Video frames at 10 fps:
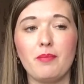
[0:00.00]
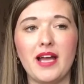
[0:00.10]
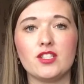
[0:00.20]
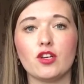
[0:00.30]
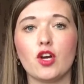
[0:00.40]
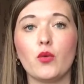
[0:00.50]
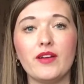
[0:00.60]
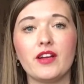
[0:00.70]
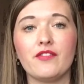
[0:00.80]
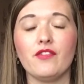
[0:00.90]
but I took a
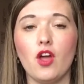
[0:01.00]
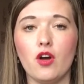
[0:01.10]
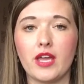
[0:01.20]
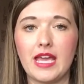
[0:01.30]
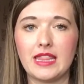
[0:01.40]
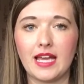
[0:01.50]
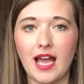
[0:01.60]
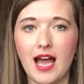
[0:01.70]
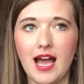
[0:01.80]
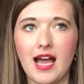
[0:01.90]
quick vlog in the
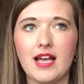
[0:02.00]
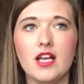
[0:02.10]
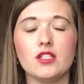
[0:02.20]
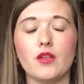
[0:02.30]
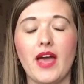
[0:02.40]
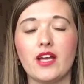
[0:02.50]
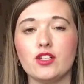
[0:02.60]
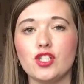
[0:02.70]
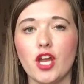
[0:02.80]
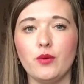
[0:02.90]
car so that I
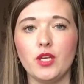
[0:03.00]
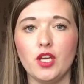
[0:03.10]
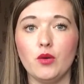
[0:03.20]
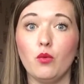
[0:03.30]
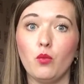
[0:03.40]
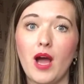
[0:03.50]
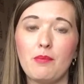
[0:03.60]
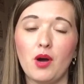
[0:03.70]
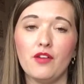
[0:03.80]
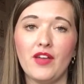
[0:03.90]
could show you what I
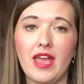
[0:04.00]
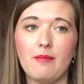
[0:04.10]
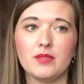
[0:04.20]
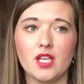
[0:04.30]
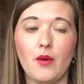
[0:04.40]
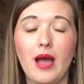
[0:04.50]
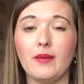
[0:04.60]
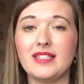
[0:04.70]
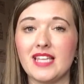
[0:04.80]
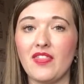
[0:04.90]
bought for him. So I'll
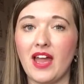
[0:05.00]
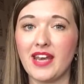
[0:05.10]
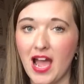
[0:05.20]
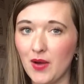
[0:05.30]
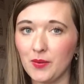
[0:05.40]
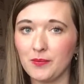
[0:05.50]
insert that now.